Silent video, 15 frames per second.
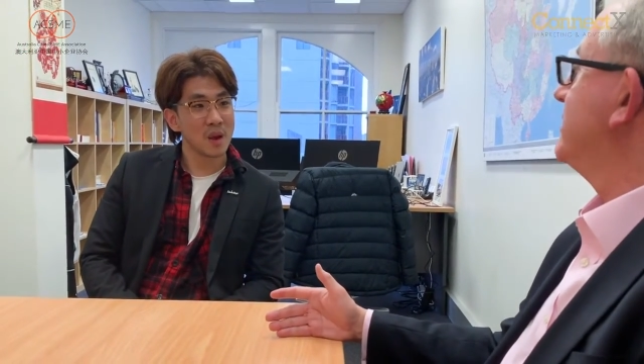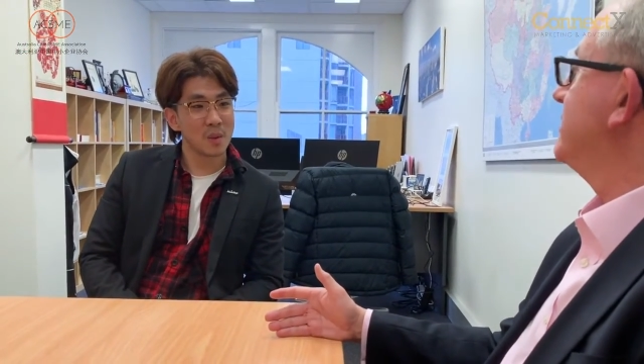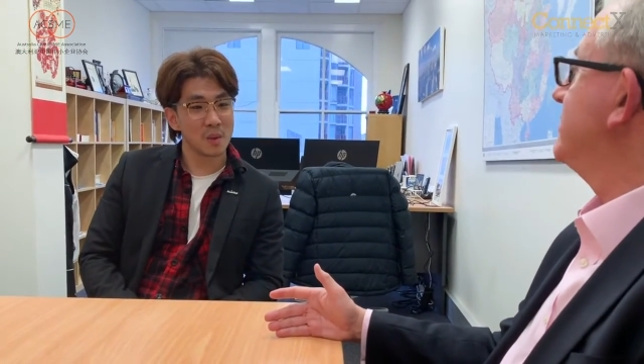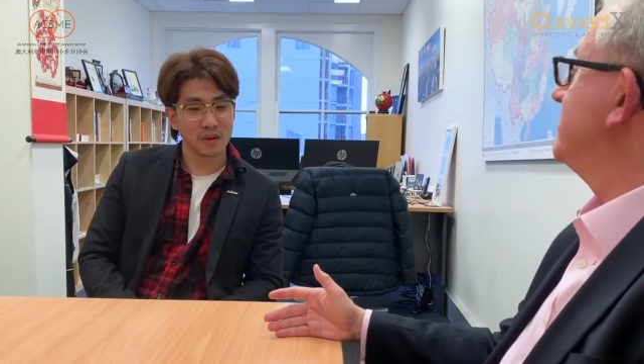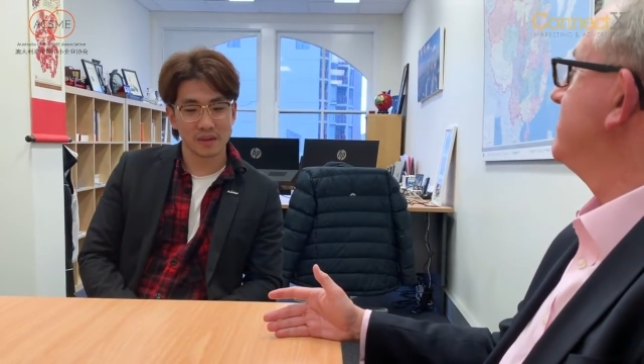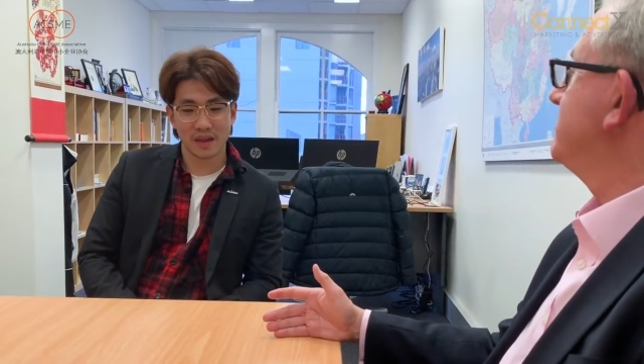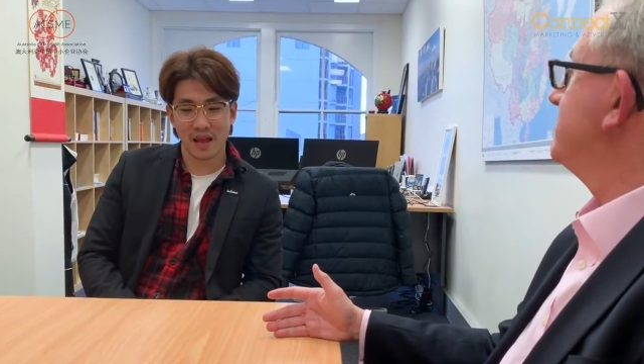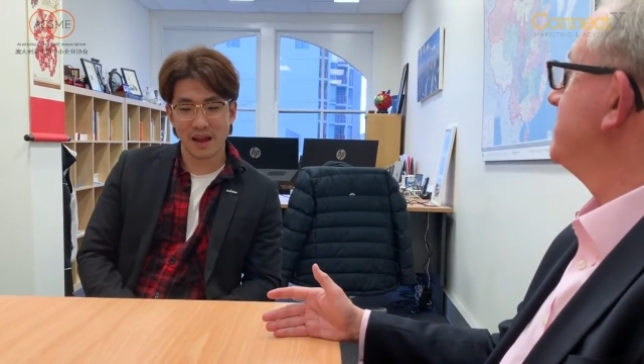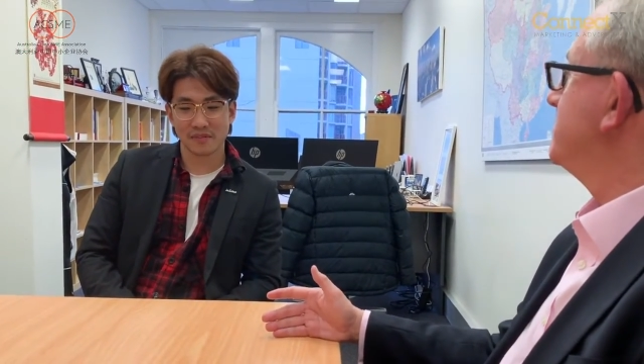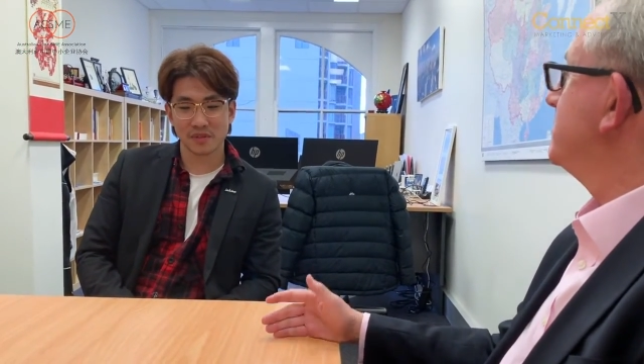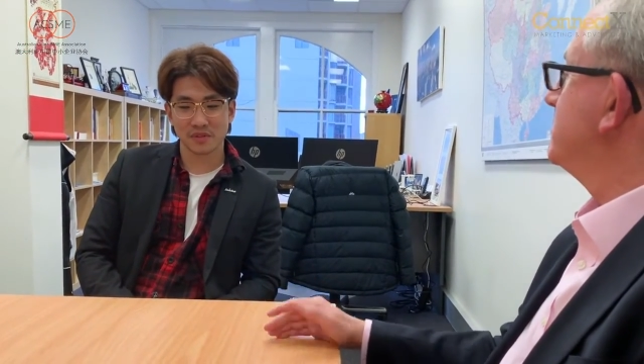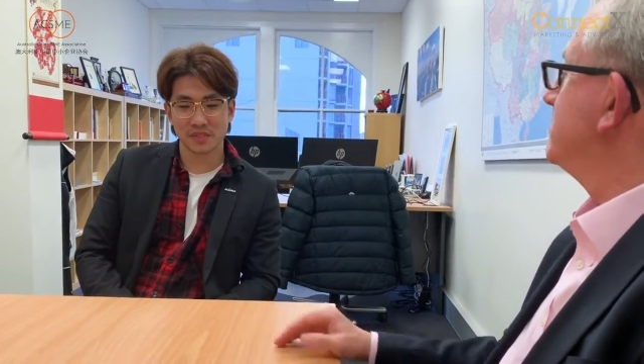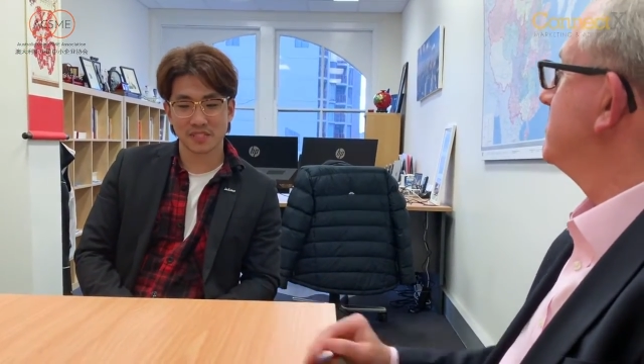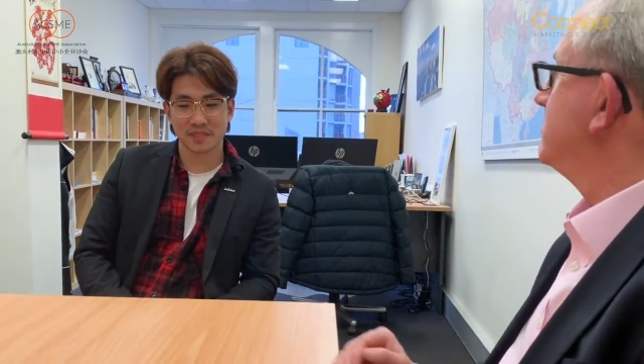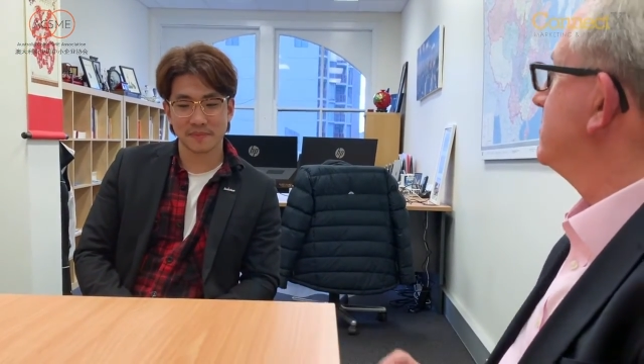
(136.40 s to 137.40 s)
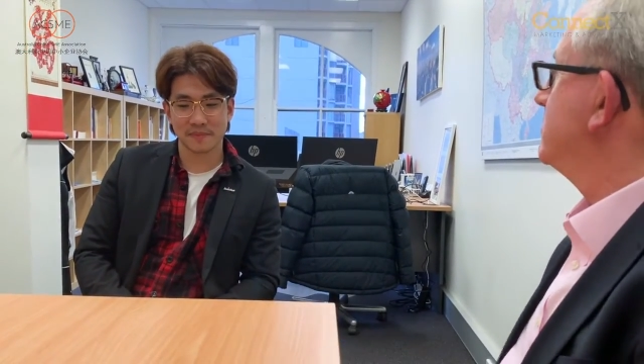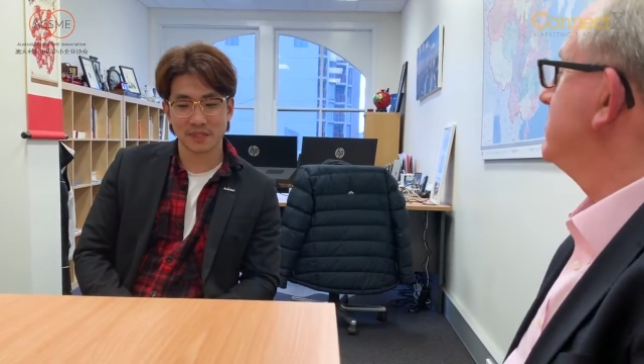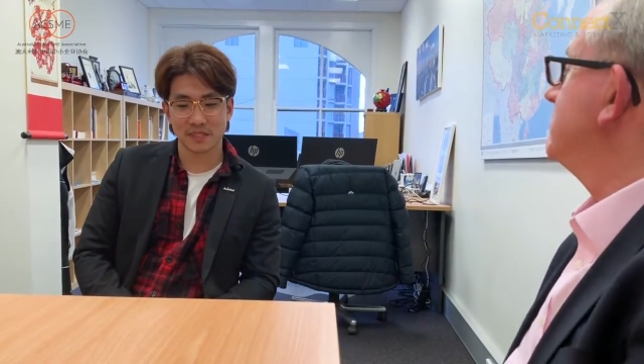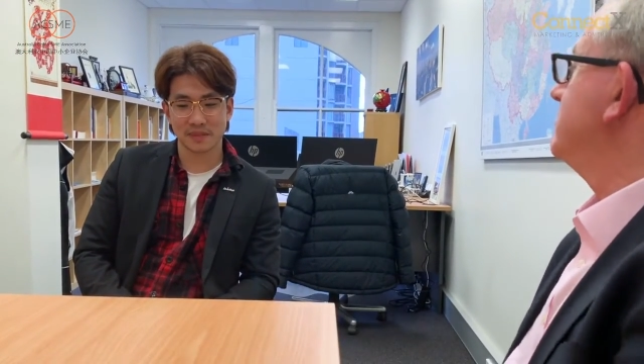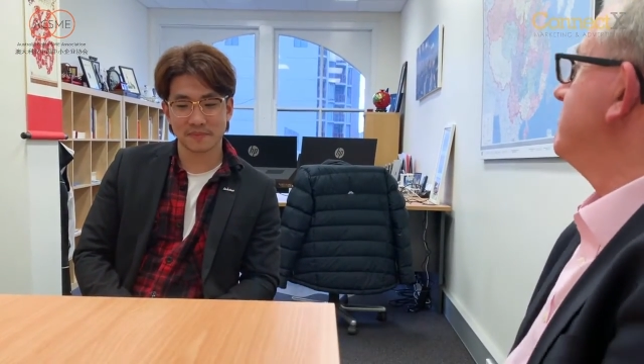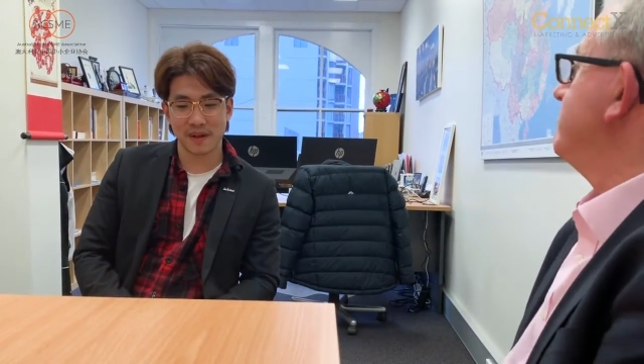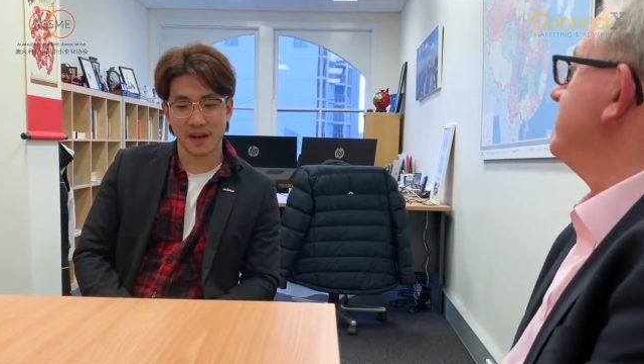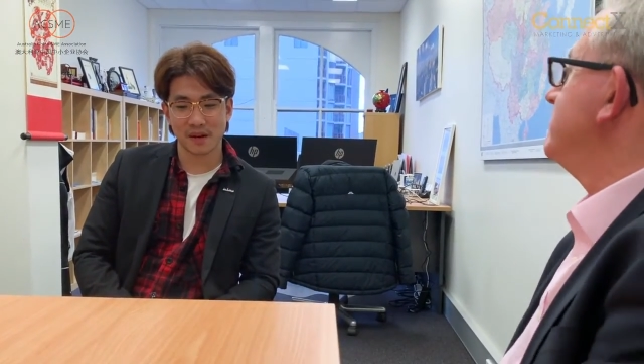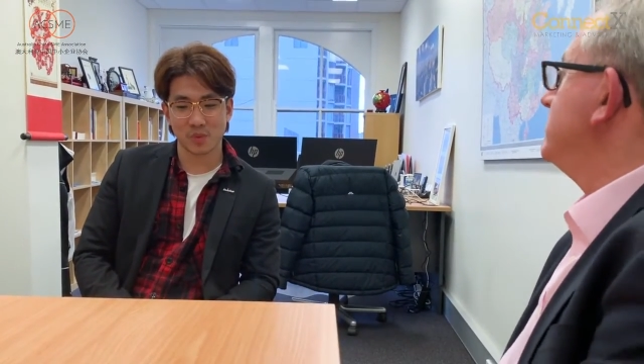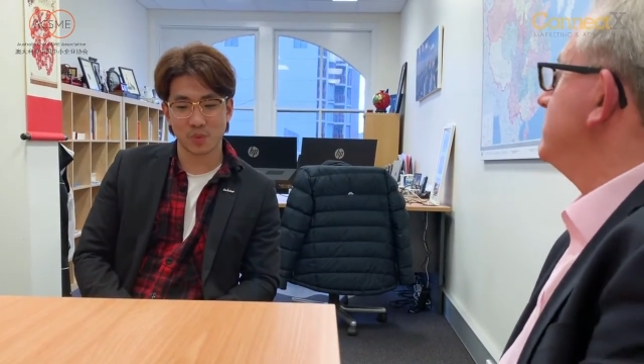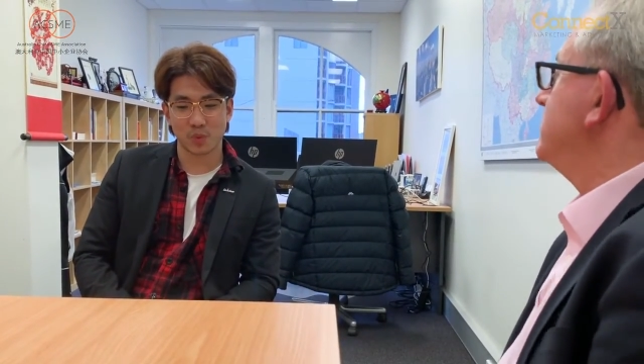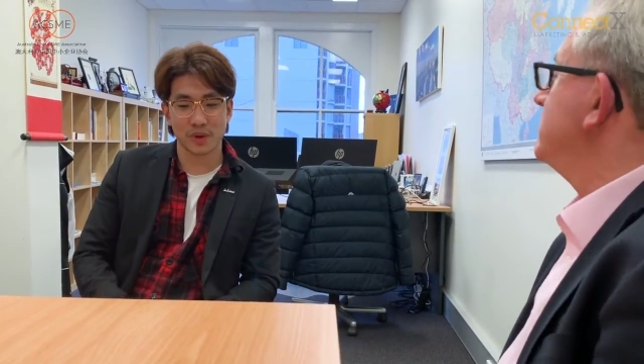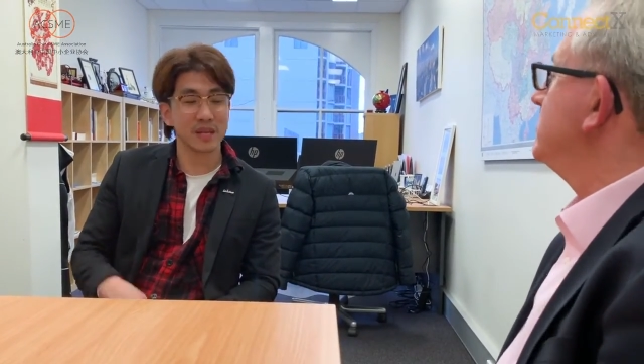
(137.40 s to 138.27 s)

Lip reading: Well, the average spend